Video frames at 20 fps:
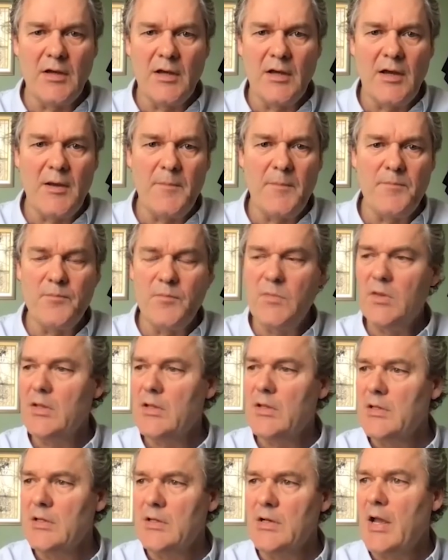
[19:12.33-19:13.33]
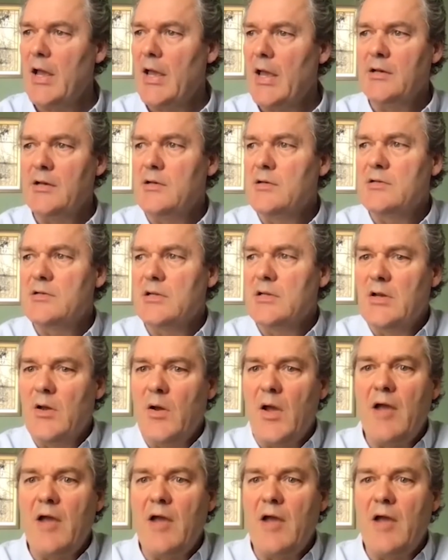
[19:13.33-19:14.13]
And, you know,